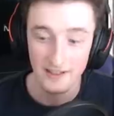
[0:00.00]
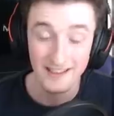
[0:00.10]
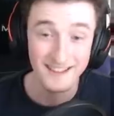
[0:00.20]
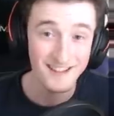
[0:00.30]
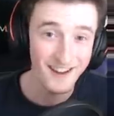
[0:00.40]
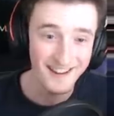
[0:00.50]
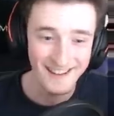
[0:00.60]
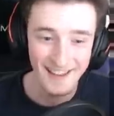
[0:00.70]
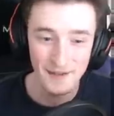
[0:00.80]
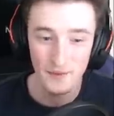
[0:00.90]
entire
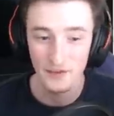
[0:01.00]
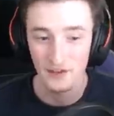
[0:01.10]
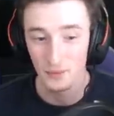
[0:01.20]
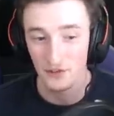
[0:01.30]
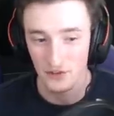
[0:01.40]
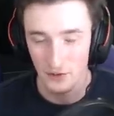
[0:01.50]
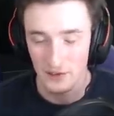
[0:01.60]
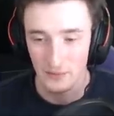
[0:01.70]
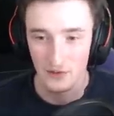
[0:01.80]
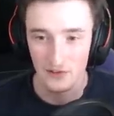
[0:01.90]
game of this was streamed,